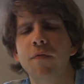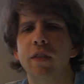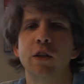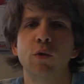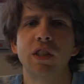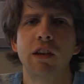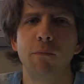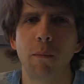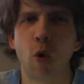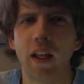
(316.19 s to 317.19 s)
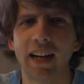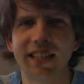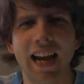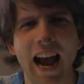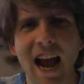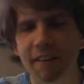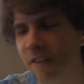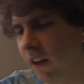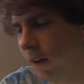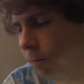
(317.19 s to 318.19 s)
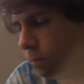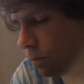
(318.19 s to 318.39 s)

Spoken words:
This one's giving me more like taffy.